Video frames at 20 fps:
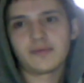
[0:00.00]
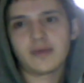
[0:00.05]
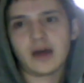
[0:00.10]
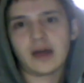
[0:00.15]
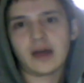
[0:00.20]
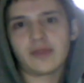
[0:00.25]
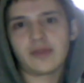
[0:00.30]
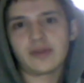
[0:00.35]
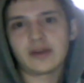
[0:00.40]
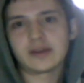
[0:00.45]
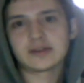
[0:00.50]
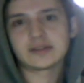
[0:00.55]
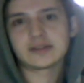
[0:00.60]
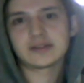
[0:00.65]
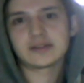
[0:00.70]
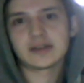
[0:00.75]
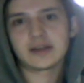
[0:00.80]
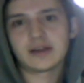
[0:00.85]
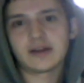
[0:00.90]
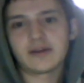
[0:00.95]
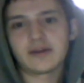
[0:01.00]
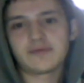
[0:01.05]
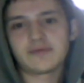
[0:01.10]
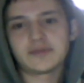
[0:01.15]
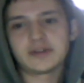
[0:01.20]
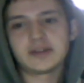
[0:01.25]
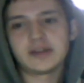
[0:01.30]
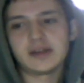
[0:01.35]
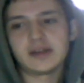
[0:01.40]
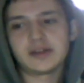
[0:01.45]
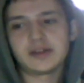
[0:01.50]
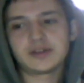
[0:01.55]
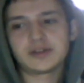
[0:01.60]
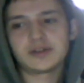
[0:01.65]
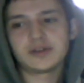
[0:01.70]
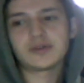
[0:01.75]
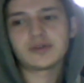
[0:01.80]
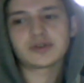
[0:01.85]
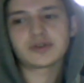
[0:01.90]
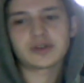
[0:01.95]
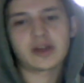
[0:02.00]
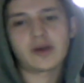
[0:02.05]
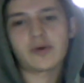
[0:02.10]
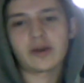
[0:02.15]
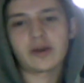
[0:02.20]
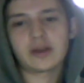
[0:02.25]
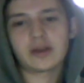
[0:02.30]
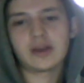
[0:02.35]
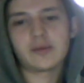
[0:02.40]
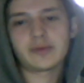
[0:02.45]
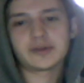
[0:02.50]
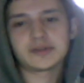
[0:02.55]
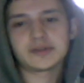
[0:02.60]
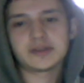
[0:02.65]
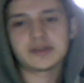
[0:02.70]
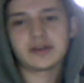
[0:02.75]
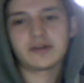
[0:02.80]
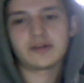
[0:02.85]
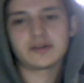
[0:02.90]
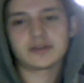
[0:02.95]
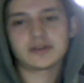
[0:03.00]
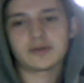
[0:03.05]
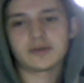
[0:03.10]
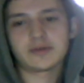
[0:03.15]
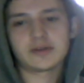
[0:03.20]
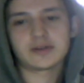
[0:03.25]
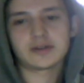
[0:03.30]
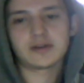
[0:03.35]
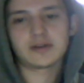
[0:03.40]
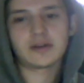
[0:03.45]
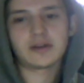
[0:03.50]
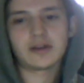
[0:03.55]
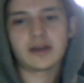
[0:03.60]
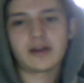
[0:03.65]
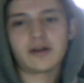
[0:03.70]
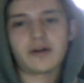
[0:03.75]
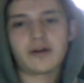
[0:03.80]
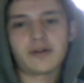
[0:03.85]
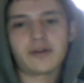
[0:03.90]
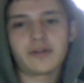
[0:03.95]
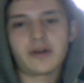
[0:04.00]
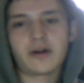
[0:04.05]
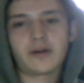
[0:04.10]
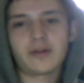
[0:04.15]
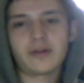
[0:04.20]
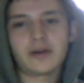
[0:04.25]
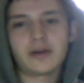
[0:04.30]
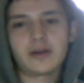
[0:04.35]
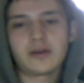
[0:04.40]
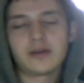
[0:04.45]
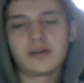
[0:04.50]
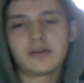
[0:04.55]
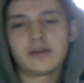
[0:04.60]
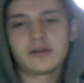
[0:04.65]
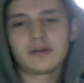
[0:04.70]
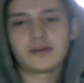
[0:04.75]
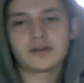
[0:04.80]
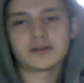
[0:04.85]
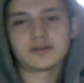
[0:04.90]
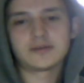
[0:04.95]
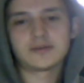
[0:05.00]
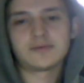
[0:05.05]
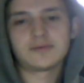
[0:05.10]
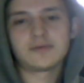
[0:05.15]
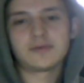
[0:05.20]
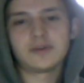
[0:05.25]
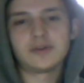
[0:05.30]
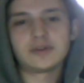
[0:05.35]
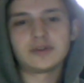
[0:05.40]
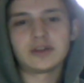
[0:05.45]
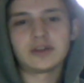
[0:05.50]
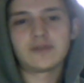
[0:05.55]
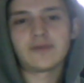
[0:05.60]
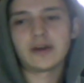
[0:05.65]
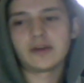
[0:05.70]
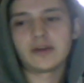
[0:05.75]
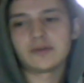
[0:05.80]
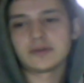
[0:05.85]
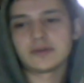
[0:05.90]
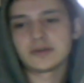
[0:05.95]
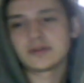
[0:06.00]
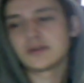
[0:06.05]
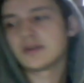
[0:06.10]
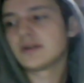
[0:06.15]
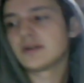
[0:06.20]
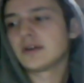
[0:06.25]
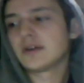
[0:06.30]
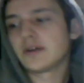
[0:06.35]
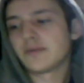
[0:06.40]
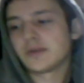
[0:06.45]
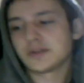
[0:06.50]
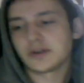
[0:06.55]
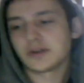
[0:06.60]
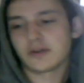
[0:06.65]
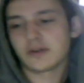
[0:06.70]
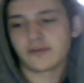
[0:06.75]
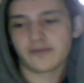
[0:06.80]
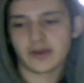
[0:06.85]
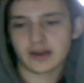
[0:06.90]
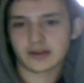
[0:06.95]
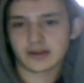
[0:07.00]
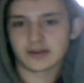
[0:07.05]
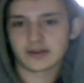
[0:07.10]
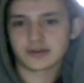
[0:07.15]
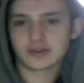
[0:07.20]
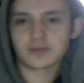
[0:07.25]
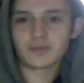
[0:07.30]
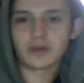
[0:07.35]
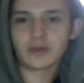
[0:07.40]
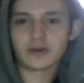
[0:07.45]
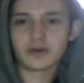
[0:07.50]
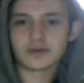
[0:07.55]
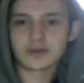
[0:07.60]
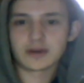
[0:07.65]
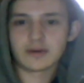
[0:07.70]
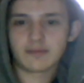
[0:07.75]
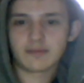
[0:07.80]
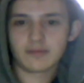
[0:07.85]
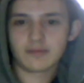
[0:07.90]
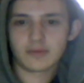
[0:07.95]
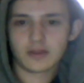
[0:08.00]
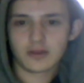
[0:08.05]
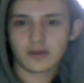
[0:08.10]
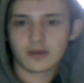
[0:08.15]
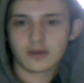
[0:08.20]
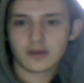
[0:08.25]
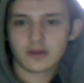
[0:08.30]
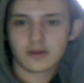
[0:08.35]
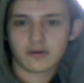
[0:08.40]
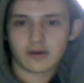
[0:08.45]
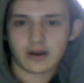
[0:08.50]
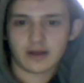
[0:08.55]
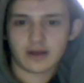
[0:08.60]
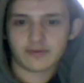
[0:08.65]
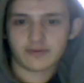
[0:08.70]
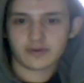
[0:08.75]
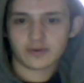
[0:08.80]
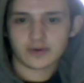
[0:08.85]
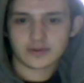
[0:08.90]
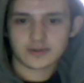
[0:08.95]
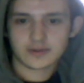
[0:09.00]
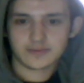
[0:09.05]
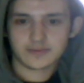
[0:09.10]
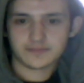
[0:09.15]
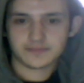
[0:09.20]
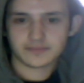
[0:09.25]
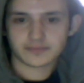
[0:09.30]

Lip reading: I think is sick enough to teach, usually I want to keep it a secret so it doesn't get all gnarly, because usually if I use an original effect, it just blows up right afterwards.